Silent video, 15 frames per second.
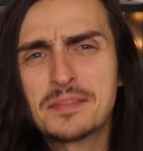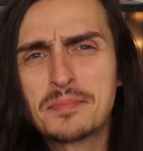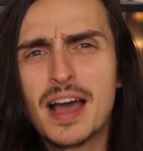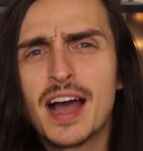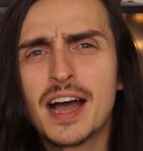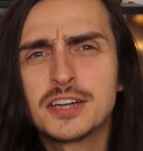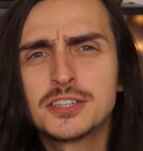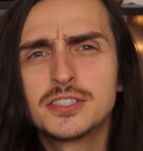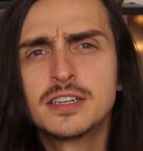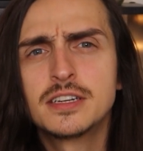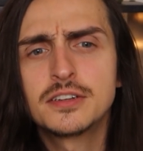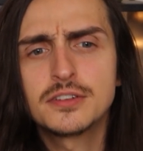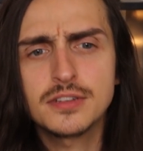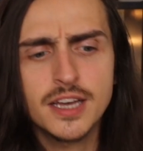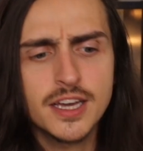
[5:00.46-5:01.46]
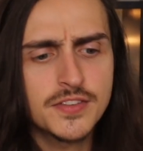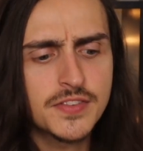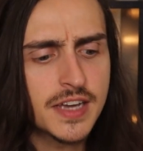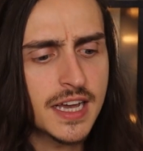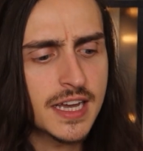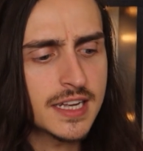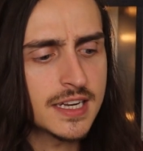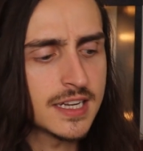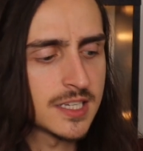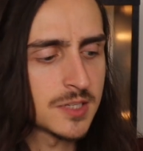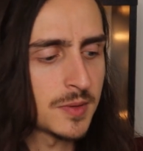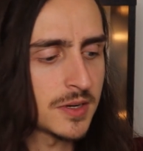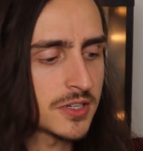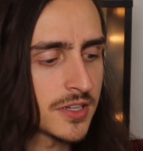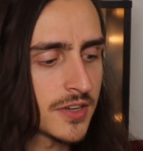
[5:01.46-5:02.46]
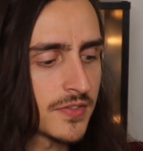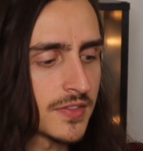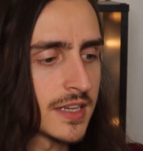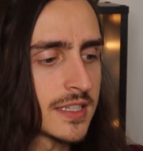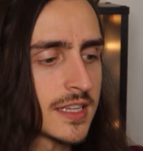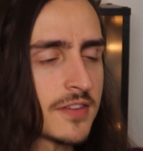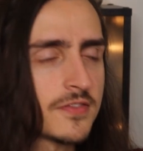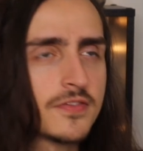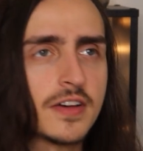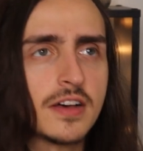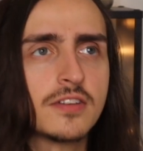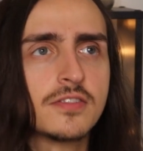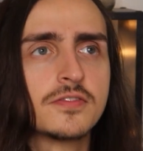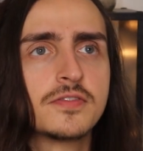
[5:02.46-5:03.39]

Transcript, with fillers: the passion in your life again especially if things have felt